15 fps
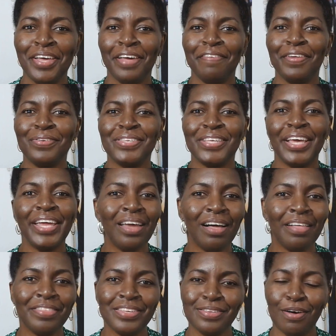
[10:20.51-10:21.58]
If there's any
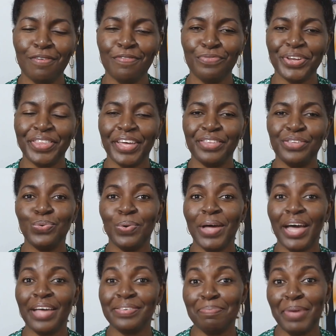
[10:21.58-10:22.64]
other software that you
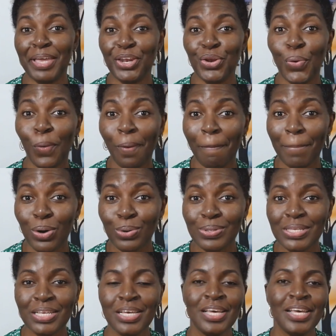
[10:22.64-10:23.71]
guys may know
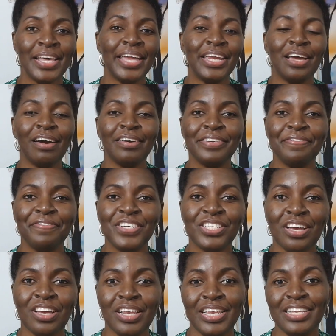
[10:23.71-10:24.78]
about, any
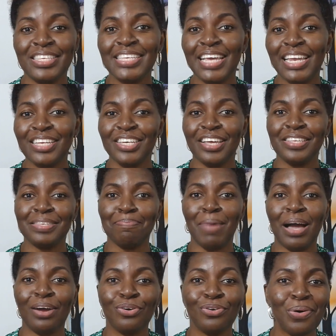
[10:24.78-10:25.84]
artificial intelligence,
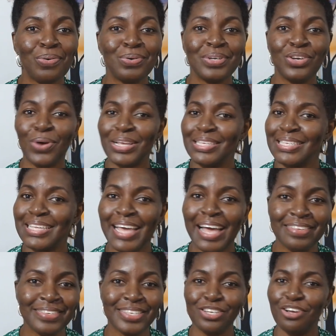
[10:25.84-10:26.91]
background noise
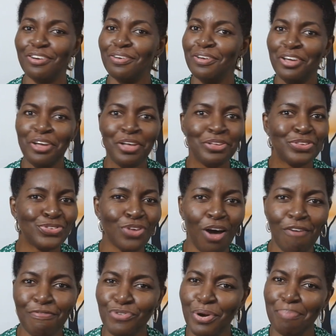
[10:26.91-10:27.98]
canceller,
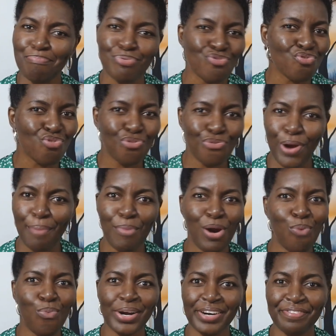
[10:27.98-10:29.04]
software
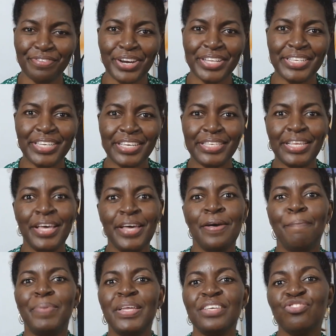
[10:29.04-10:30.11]
programmer, whatever it is,
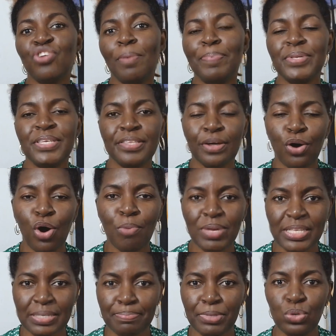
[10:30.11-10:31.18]
please drop it in the
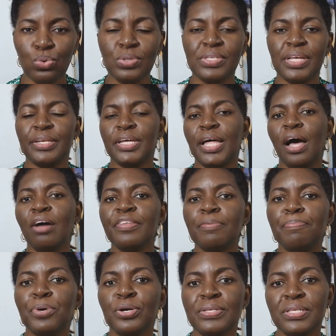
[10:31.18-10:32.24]
comments below so that other
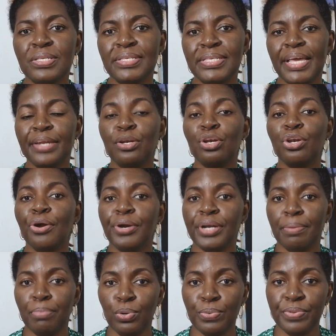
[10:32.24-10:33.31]
persons can learn
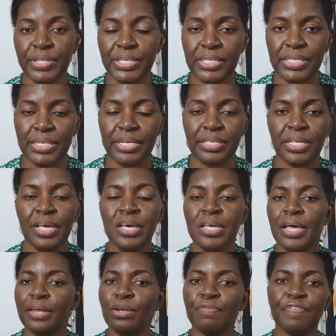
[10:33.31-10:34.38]
about these things.
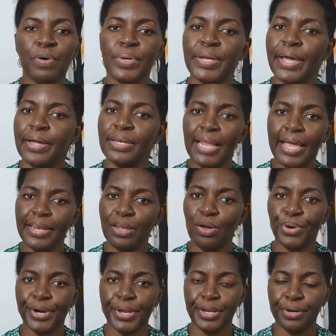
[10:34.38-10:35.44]
Enough with the online
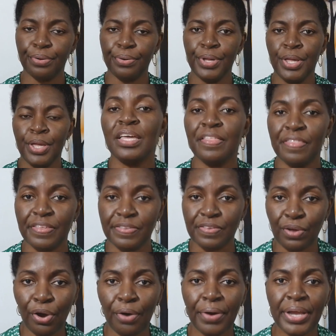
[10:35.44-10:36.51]
work, you know, in this
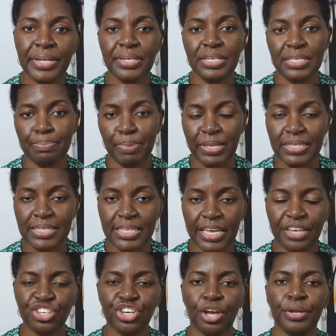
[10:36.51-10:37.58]
current
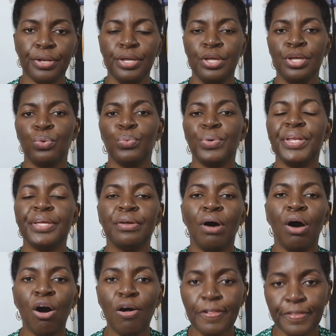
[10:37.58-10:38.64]
dispensation, we need
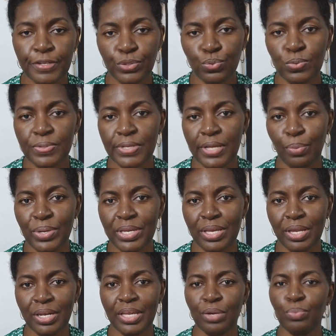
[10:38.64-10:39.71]
all the tools that we
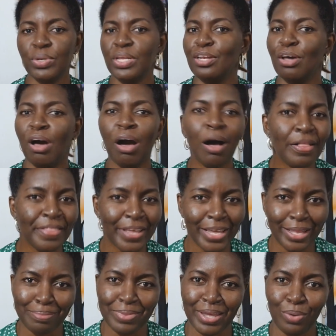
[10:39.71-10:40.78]
can get. We need all the
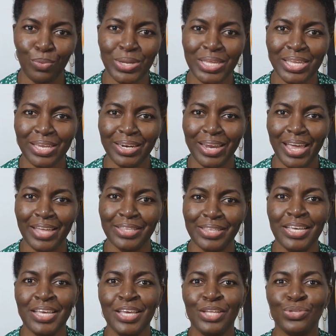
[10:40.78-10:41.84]
help that we can
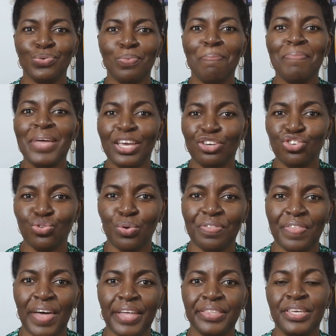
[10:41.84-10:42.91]
get to make sure
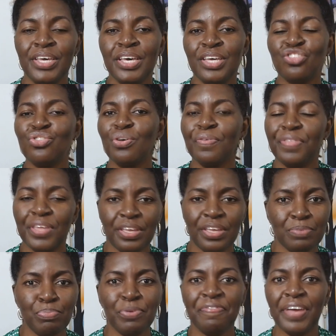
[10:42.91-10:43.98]
that nothing
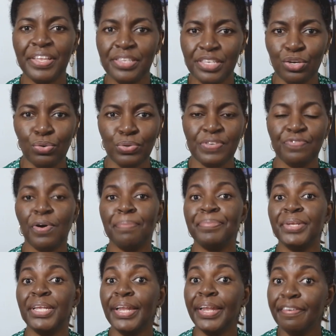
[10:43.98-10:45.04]
is preventing us
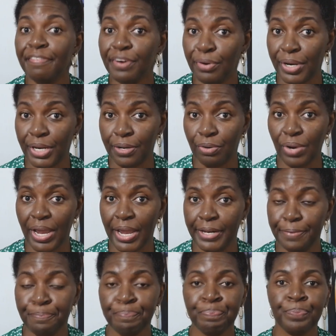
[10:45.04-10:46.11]
from delivering,
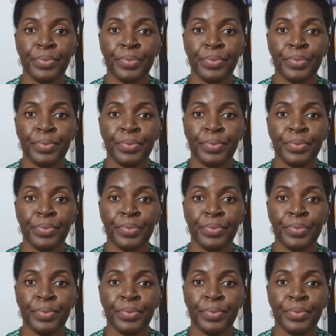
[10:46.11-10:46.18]
right?